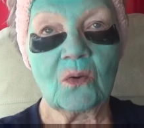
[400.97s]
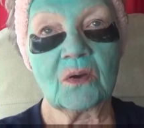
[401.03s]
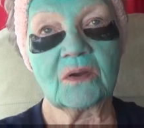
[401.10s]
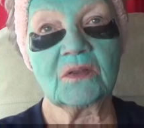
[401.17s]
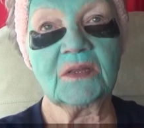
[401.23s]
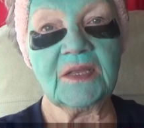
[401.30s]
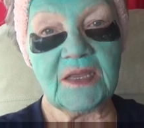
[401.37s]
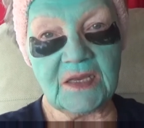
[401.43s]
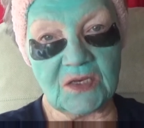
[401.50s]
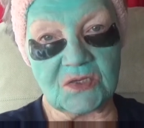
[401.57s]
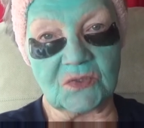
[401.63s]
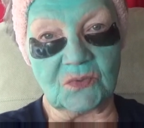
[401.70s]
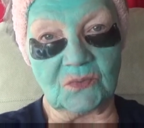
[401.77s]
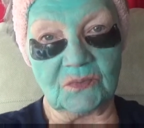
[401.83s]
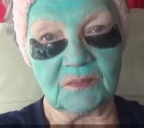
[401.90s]
or a
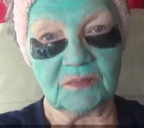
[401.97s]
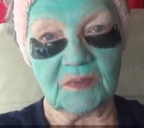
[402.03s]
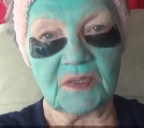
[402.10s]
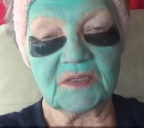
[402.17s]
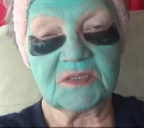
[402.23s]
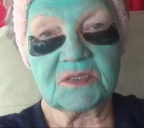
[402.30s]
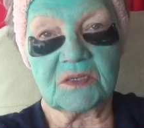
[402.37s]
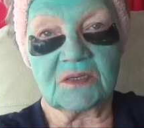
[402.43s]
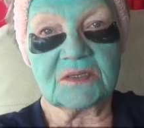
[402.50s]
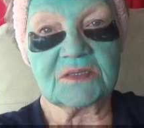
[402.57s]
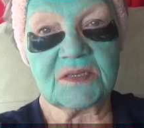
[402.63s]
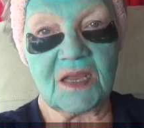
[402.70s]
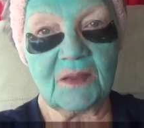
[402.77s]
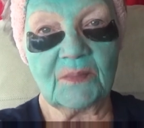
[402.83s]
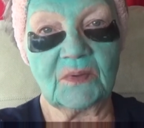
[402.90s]
lean-to a, a,
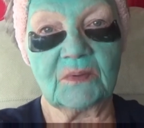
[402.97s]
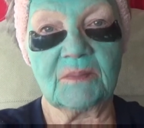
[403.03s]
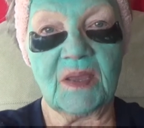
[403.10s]
stable